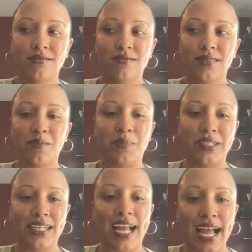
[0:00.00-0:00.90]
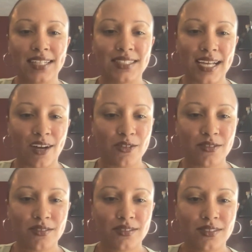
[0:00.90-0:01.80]
it being acted out.
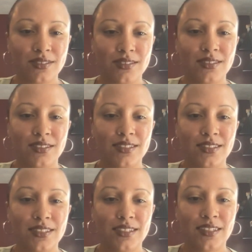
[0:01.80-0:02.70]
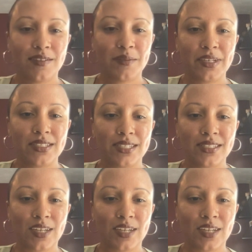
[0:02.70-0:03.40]
Does that make sense?